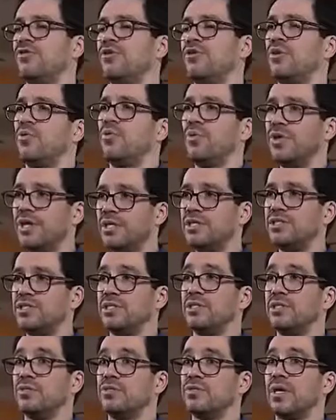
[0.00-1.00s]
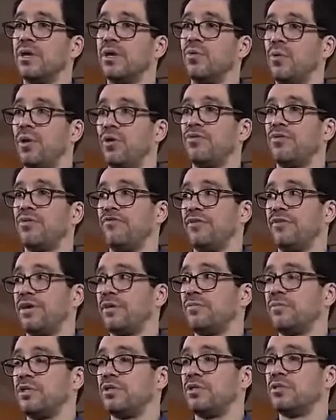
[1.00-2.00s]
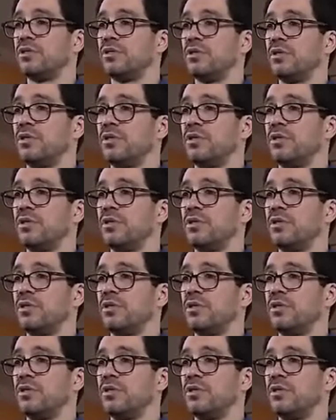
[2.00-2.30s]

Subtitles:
There are reasons that wealthy families